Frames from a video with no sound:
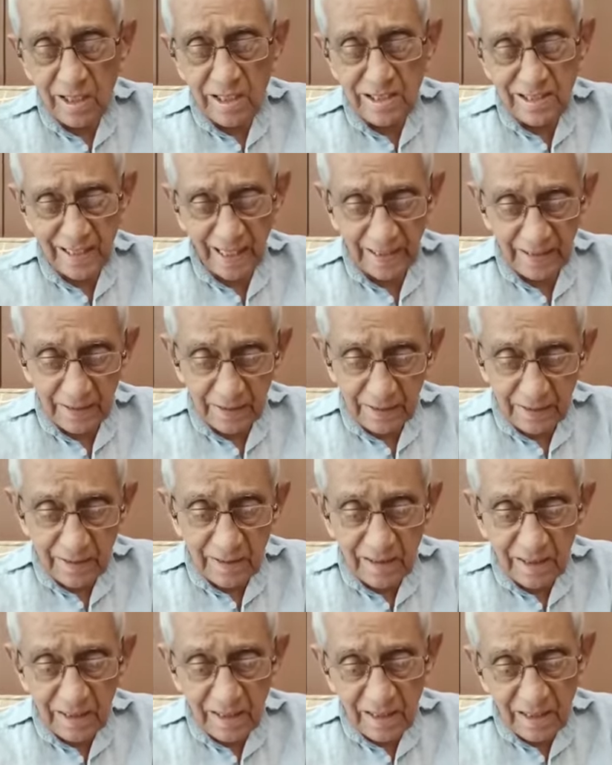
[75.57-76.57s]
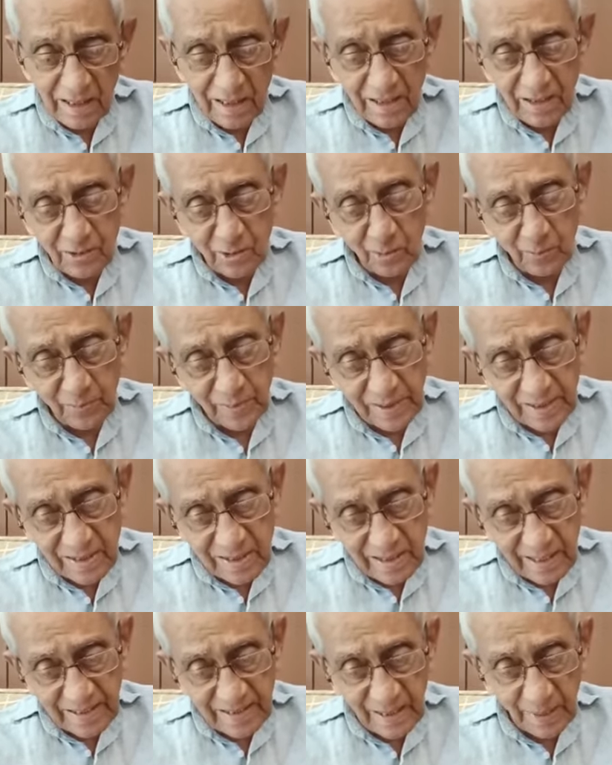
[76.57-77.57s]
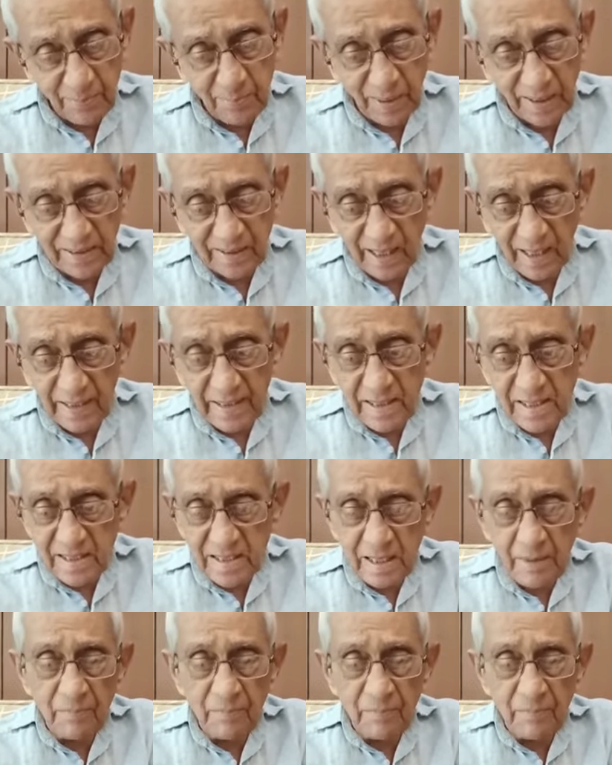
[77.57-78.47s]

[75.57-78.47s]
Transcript: standard. So please accept my thanks